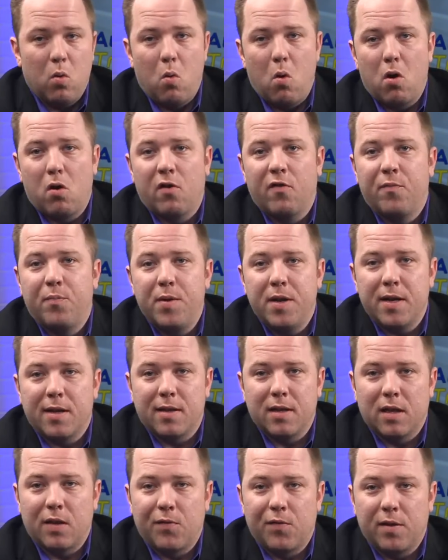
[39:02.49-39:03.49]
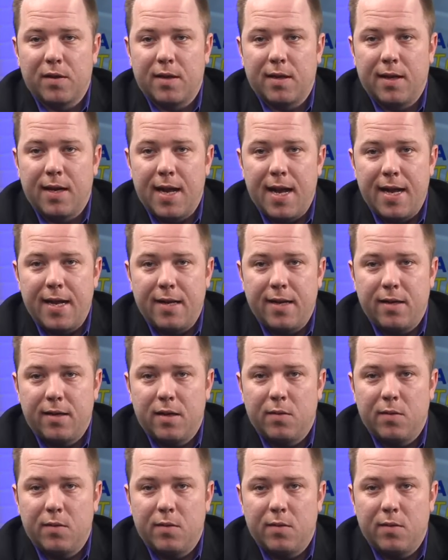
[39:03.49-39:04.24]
order of business for today,